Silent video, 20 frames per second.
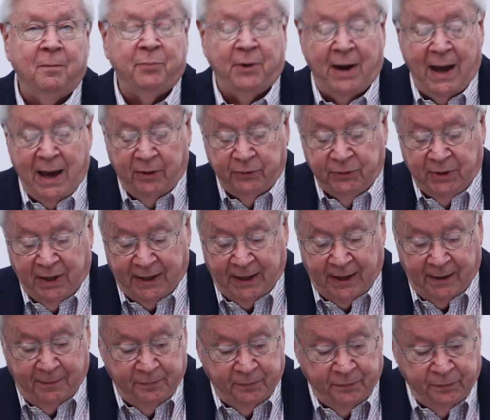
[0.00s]

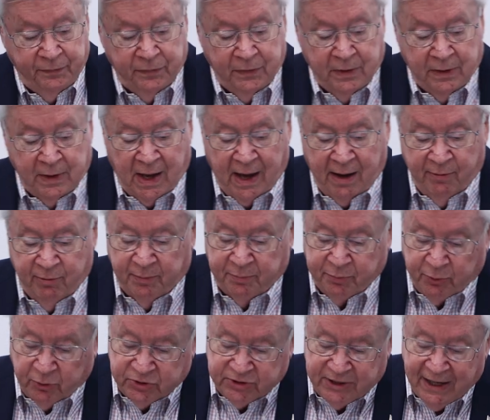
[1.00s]
Proudly, I would
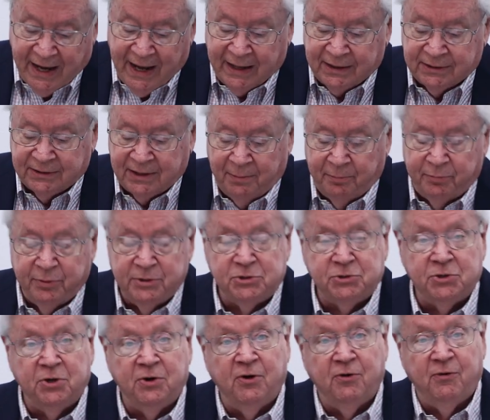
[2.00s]
protect and
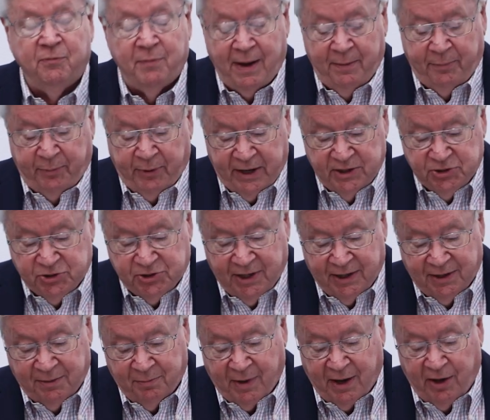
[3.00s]
preserve my
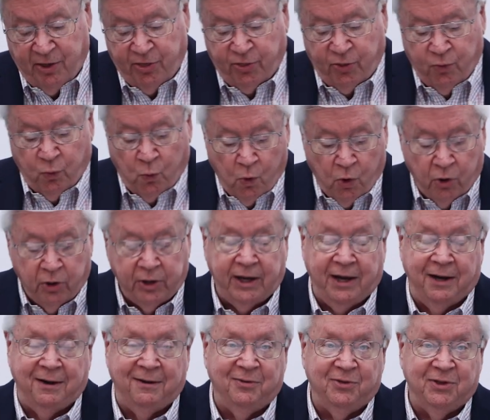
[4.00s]
president by
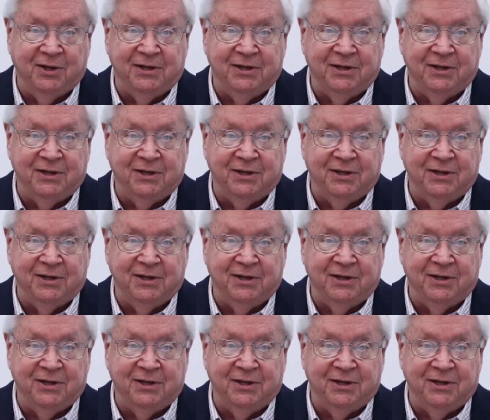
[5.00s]
thwarting